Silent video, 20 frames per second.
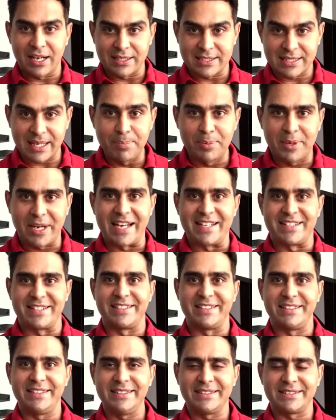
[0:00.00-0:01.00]

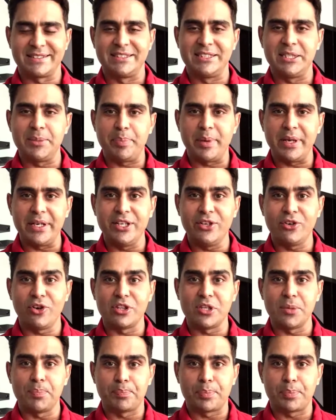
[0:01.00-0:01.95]
subcategories depending on the